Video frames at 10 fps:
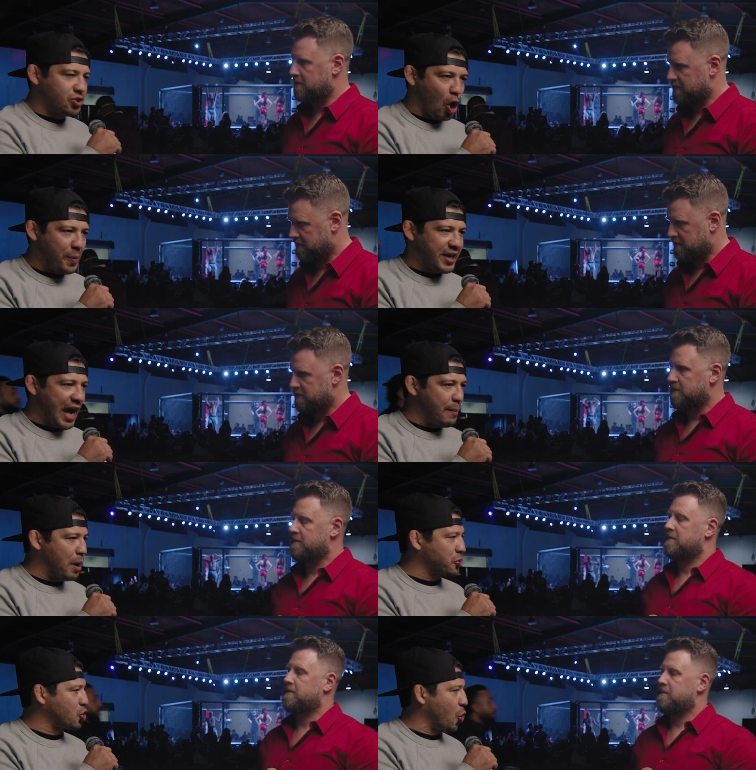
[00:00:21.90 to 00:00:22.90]
Speaker 1: Toby came
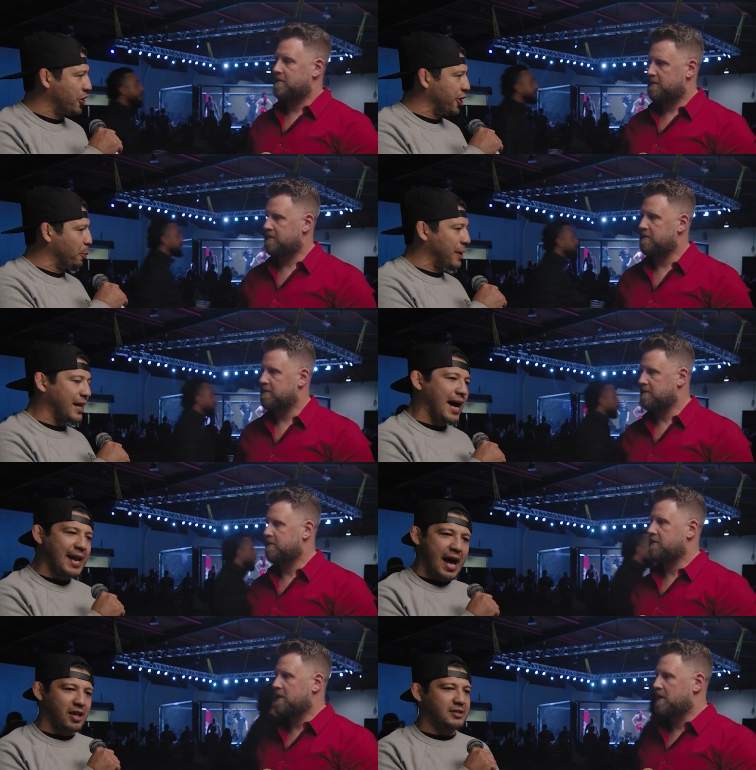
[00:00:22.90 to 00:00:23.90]
up short a little bit,
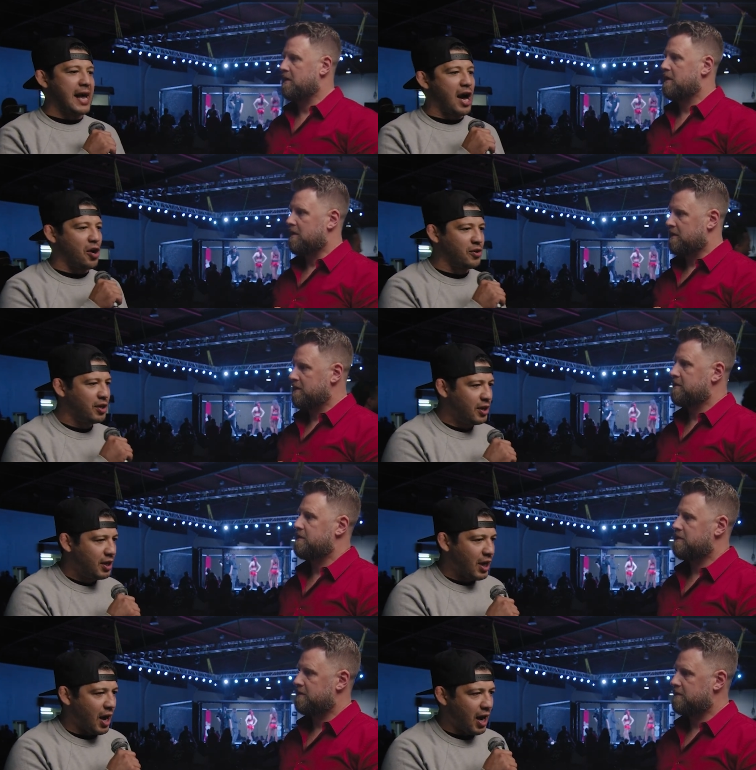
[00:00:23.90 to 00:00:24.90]
got held down.
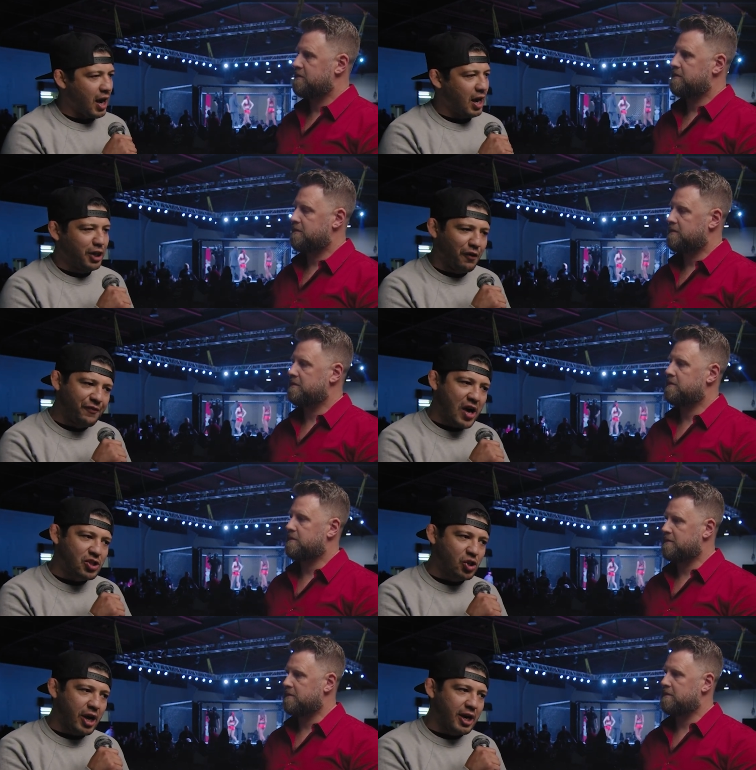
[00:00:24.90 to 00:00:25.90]
Uh, a little
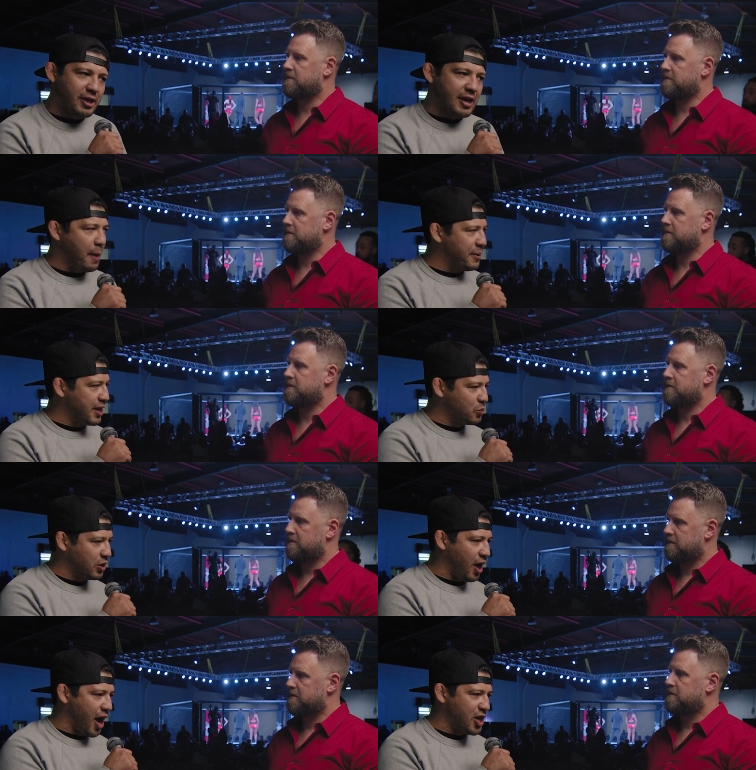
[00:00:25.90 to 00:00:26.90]
frustrated, not because
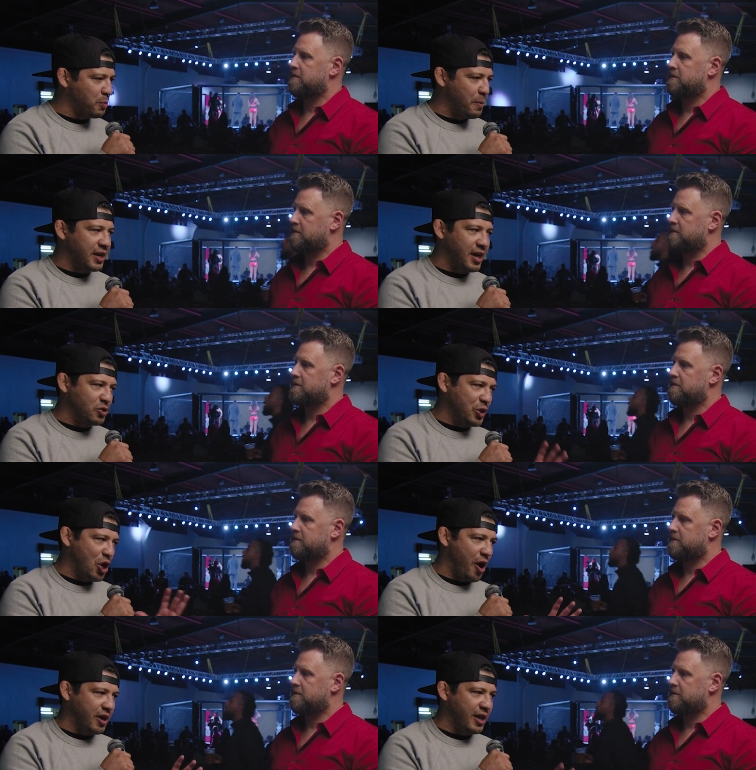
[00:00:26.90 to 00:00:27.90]
we lost, but because we
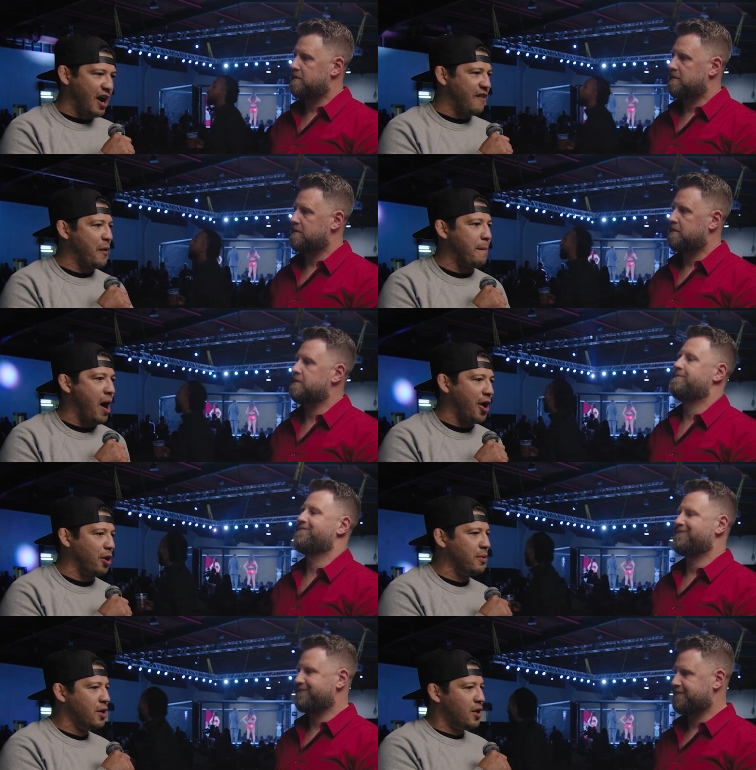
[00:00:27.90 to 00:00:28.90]
know how to get off uh, a
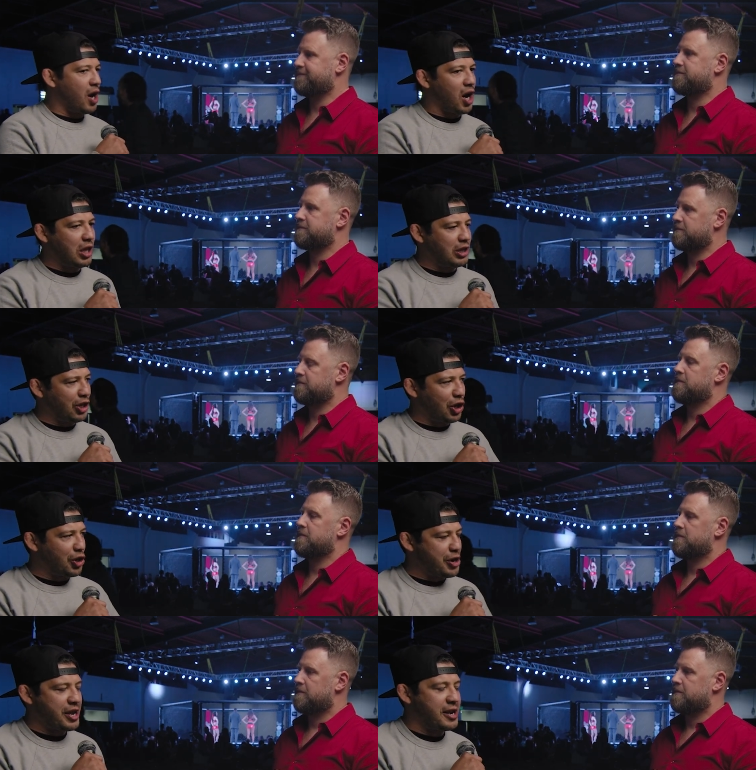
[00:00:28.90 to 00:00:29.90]
bottom. A uh, little
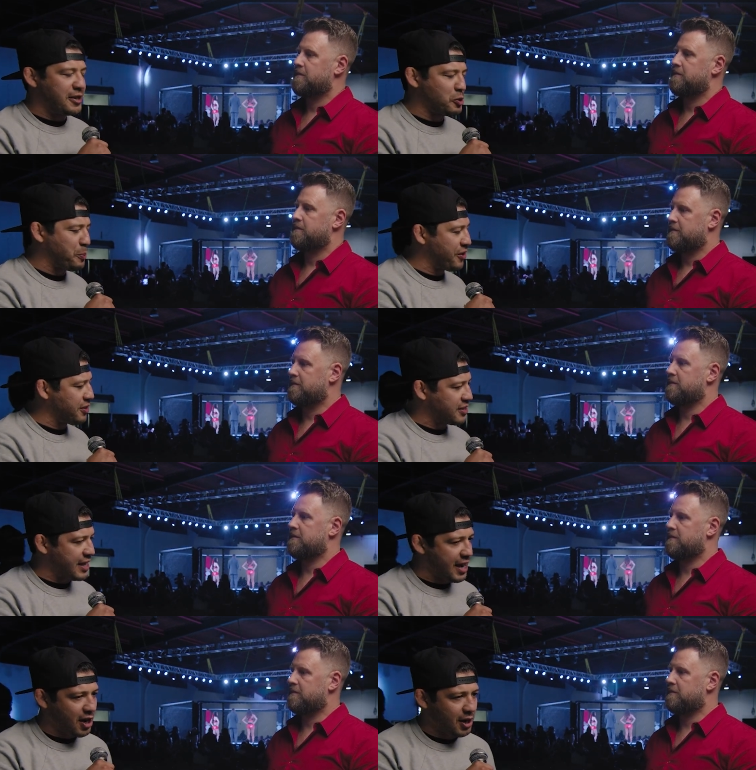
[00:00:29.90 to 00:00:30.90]
learning experience
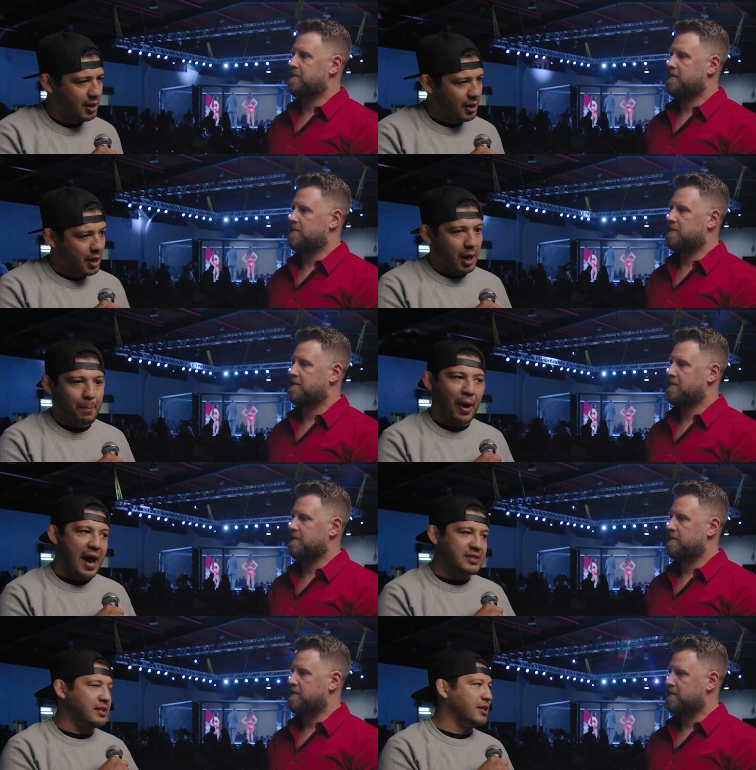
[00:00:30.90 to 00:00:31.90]
there. Bryson